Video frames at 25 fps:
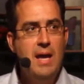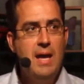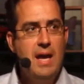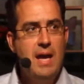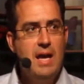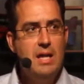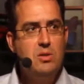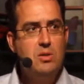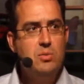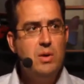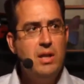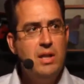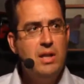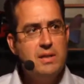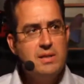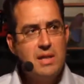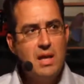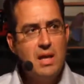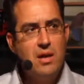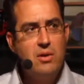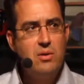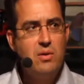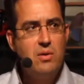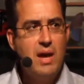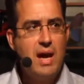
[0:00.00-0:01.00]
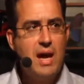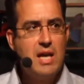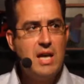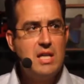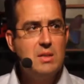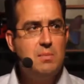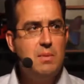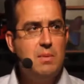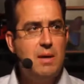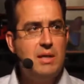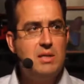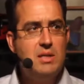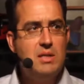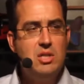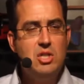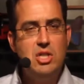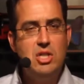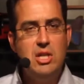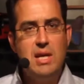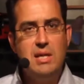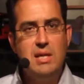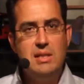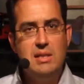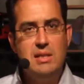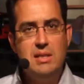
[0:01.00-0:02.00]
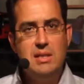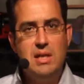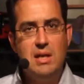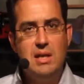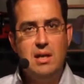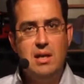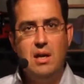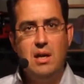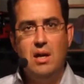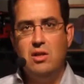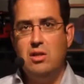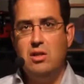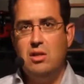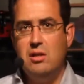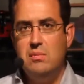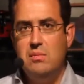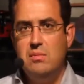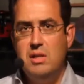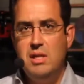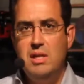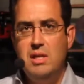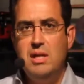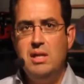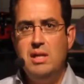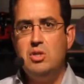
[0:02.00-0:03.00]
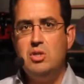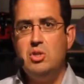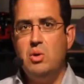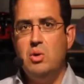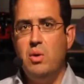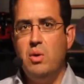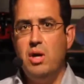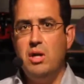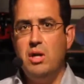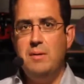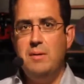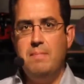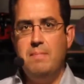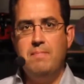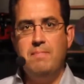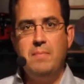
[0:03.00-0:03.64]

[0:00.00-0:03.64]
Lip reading: as well as other aspects such as autonomy and so on.